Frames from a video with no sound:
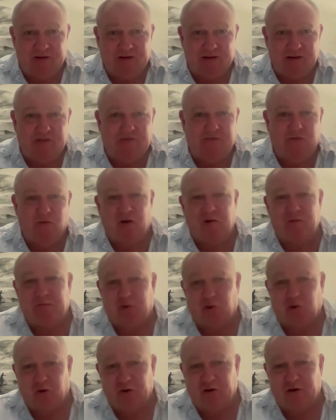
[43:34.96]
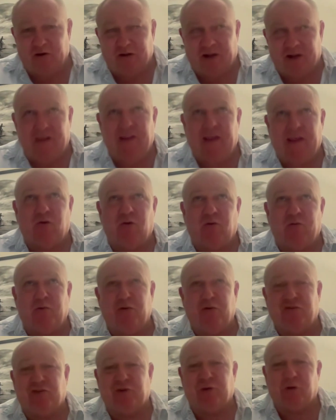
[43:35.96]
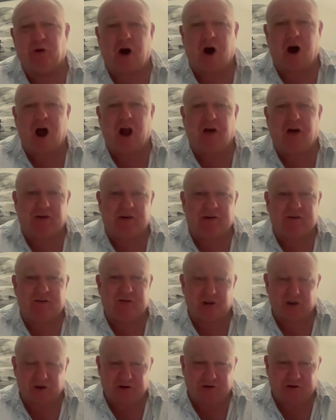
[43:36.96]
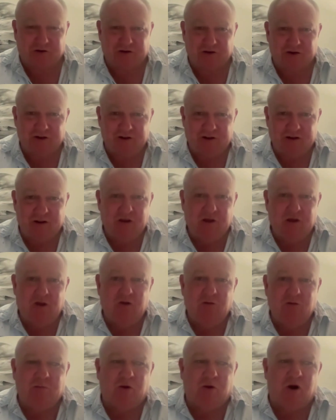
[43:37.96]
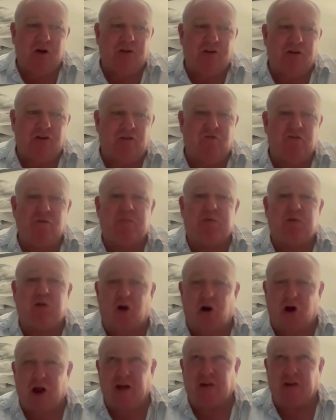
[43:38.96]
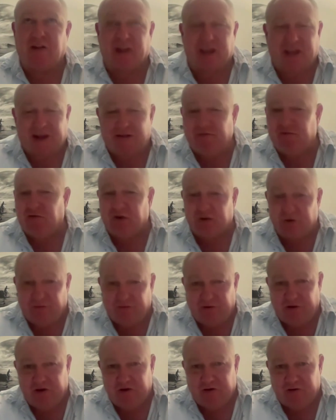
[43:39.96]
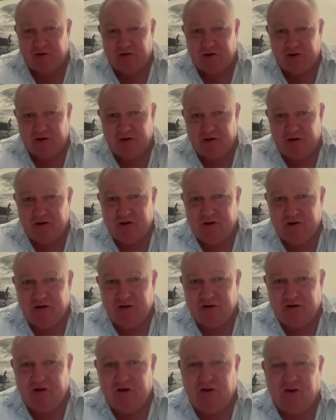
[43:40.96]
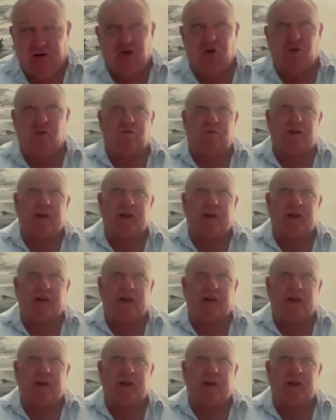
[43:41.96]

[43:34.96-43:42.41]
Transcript: Therefore important, and that will push you higher in search. By you replying to every review, Google